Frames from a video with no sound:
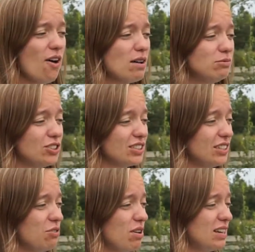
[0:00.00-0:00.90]
I'm just
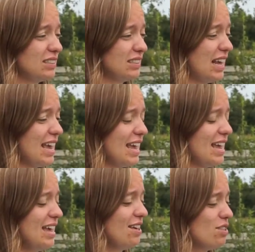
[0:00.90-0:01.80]
gonna want to say
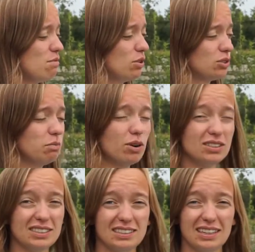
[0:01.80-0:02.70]
the most
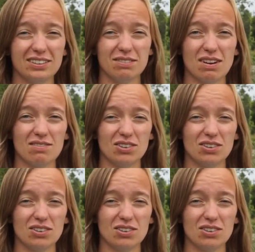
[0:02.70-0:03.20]
important thing, remember,